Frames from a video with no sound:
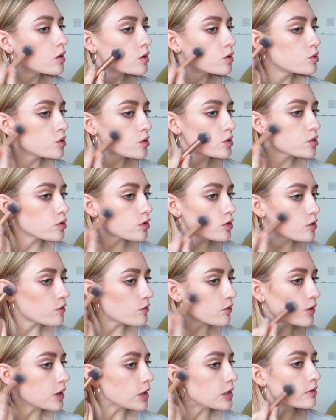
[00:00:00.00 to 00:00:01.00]
just
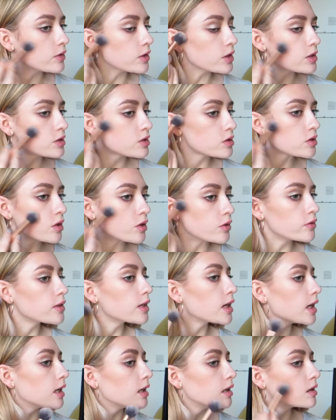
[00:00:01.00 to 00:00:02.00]
very, very
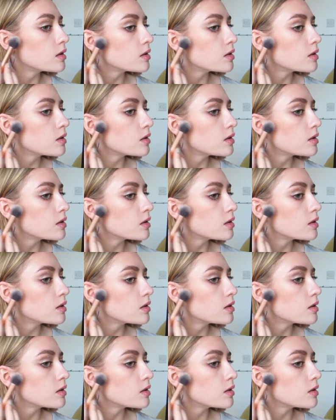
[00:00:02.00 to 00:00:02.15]
softly.